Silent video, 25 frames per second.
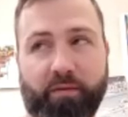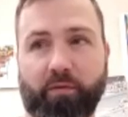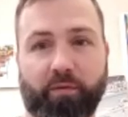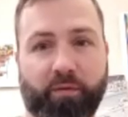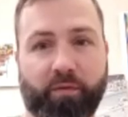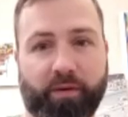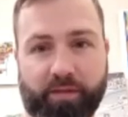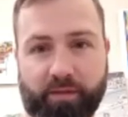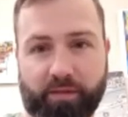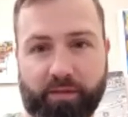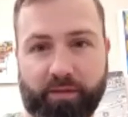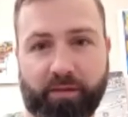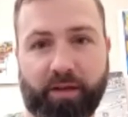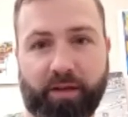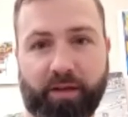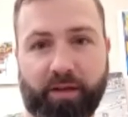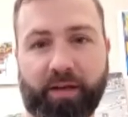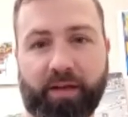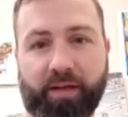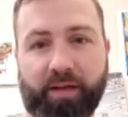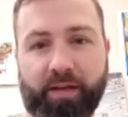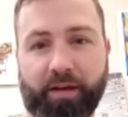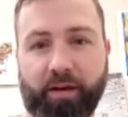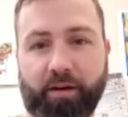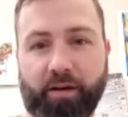reason.
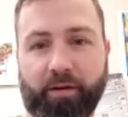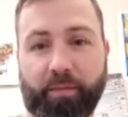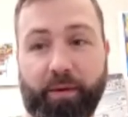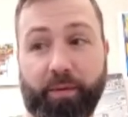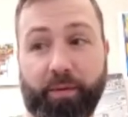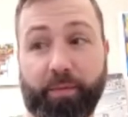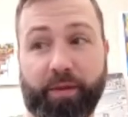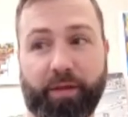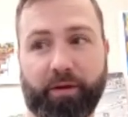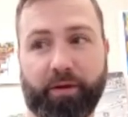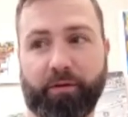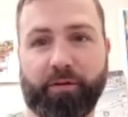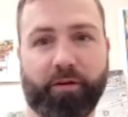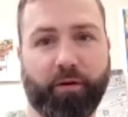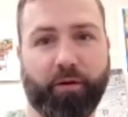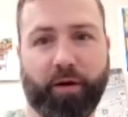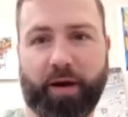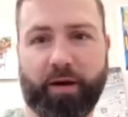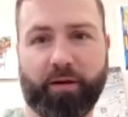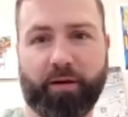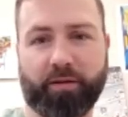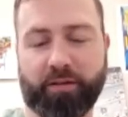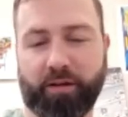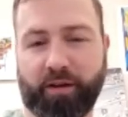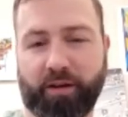You know, maybe they're in your
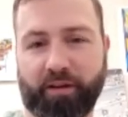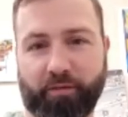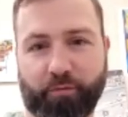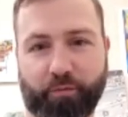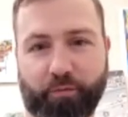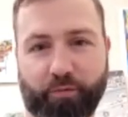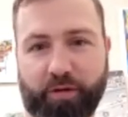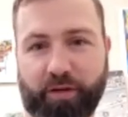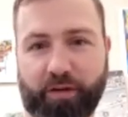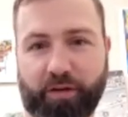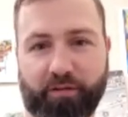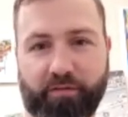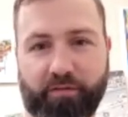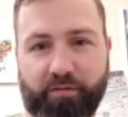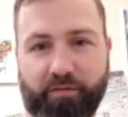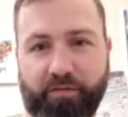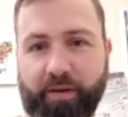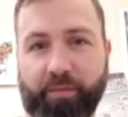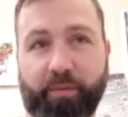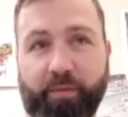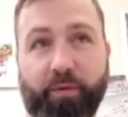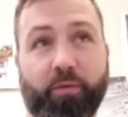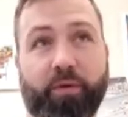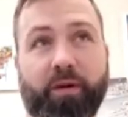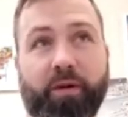house and you have to protect your
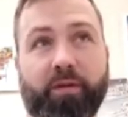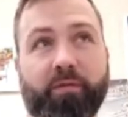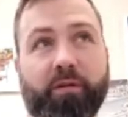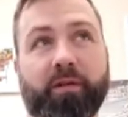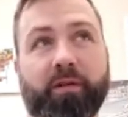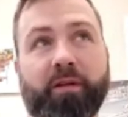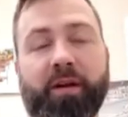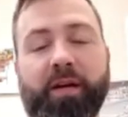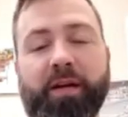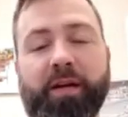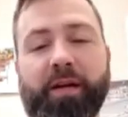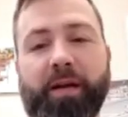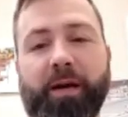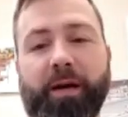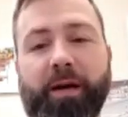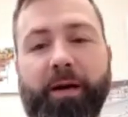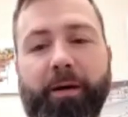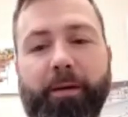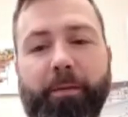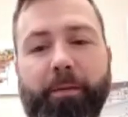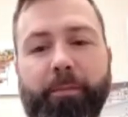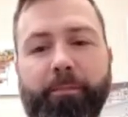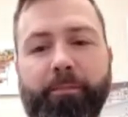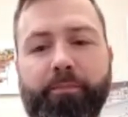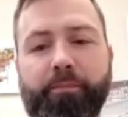family, whatever.
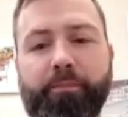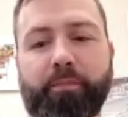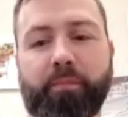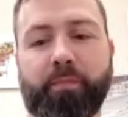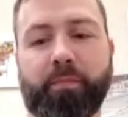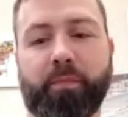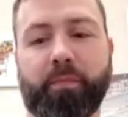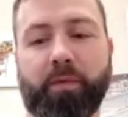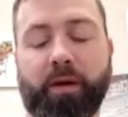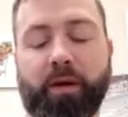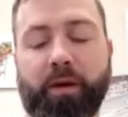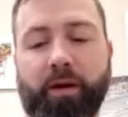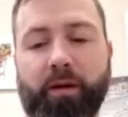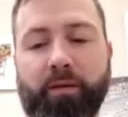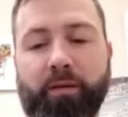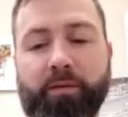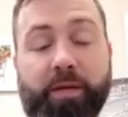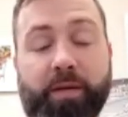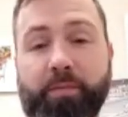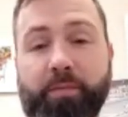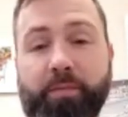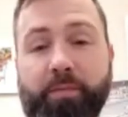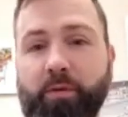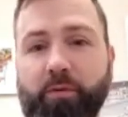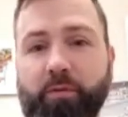Um, uh,
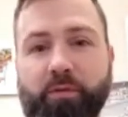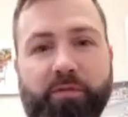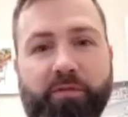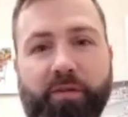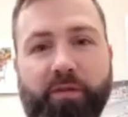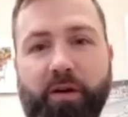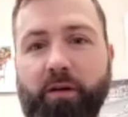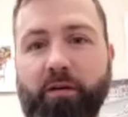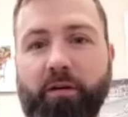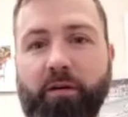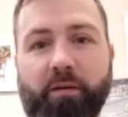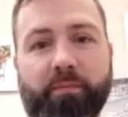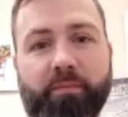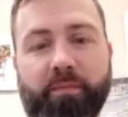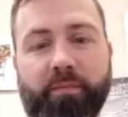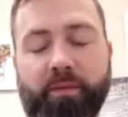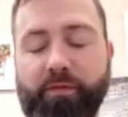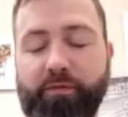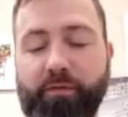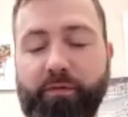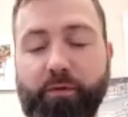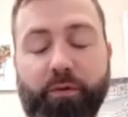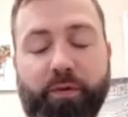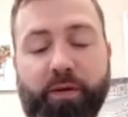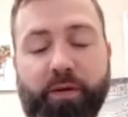same thing with a firearm.
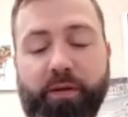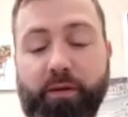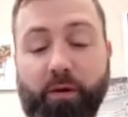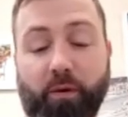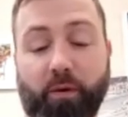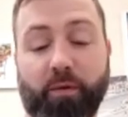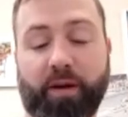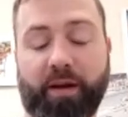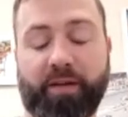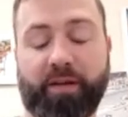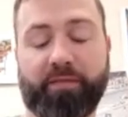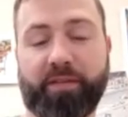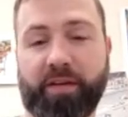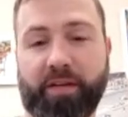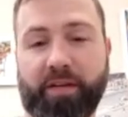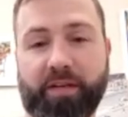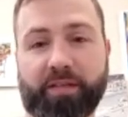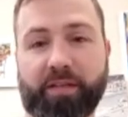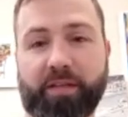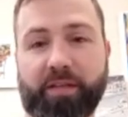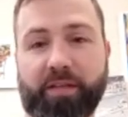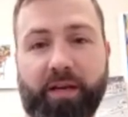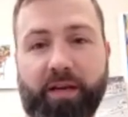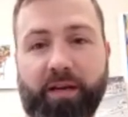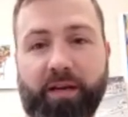If you don't have to
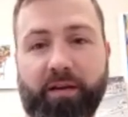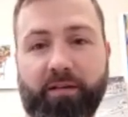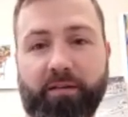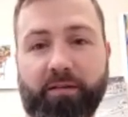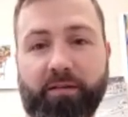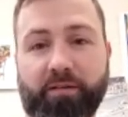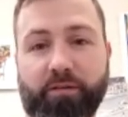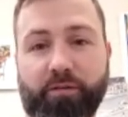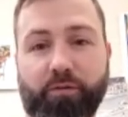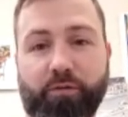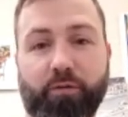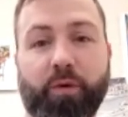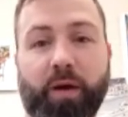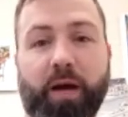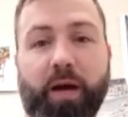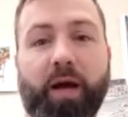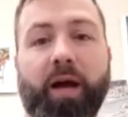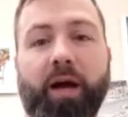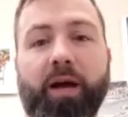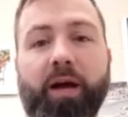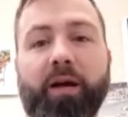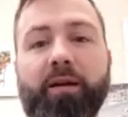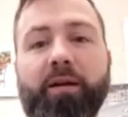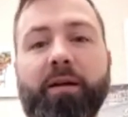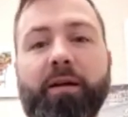disengage, do
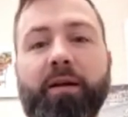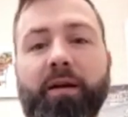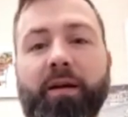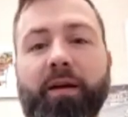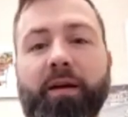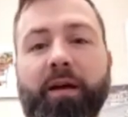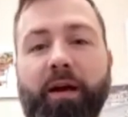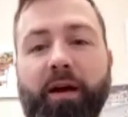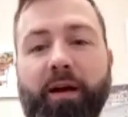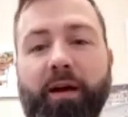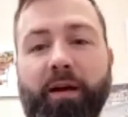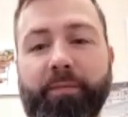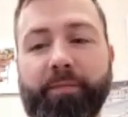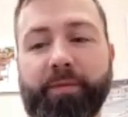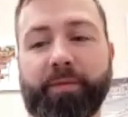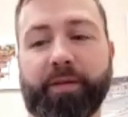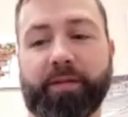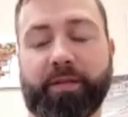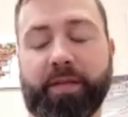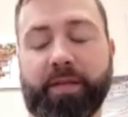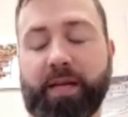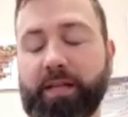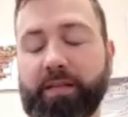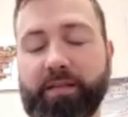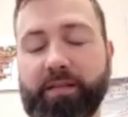not,
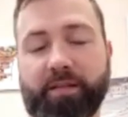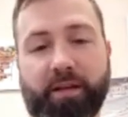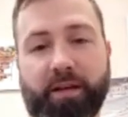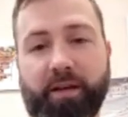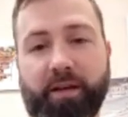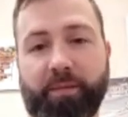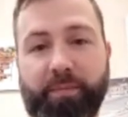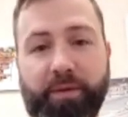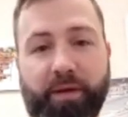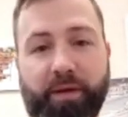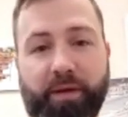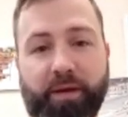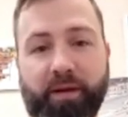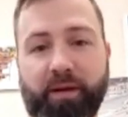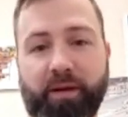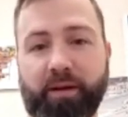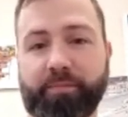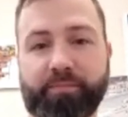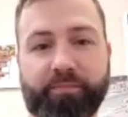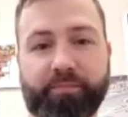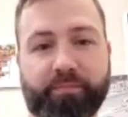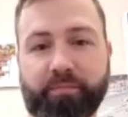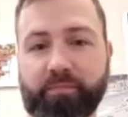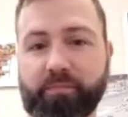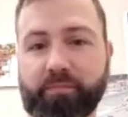because um, that's going to be a,
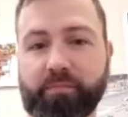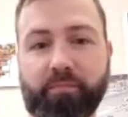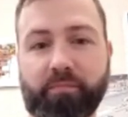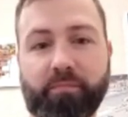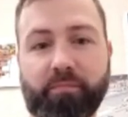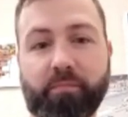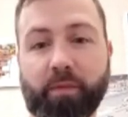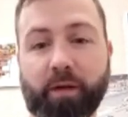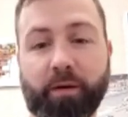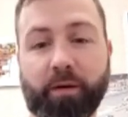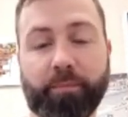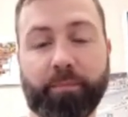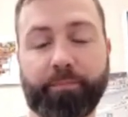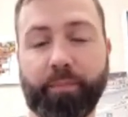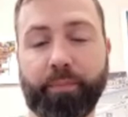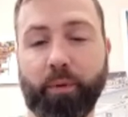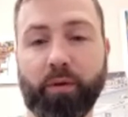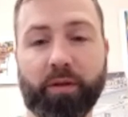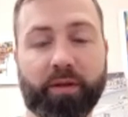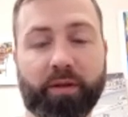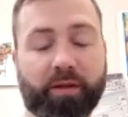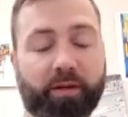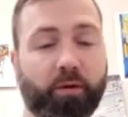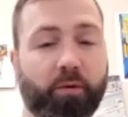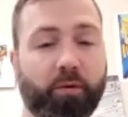a,
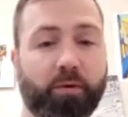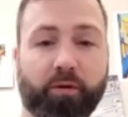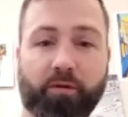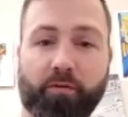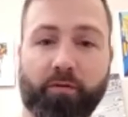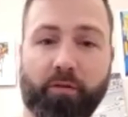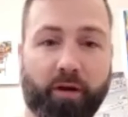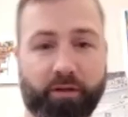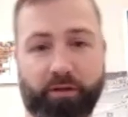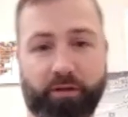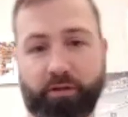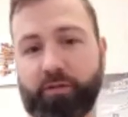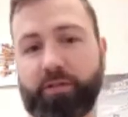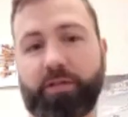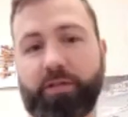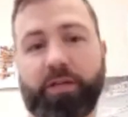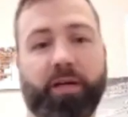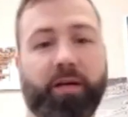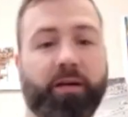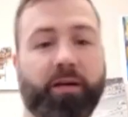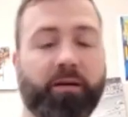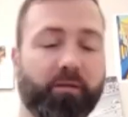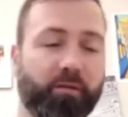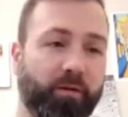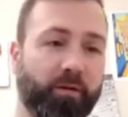bullet going across your
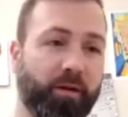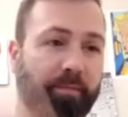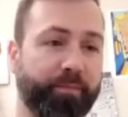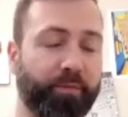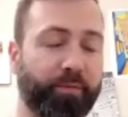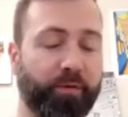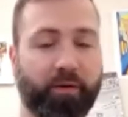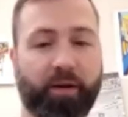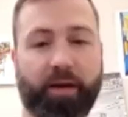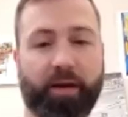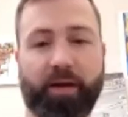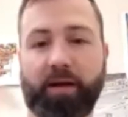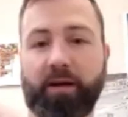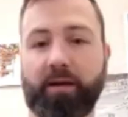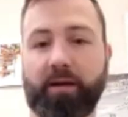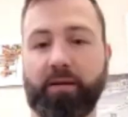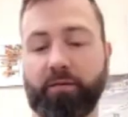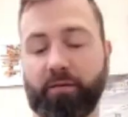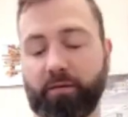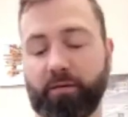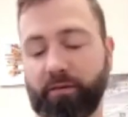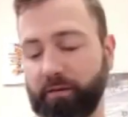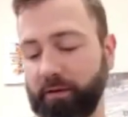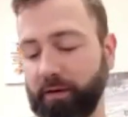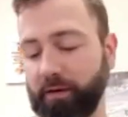chin or up your head
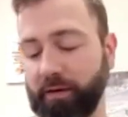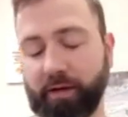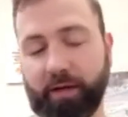or,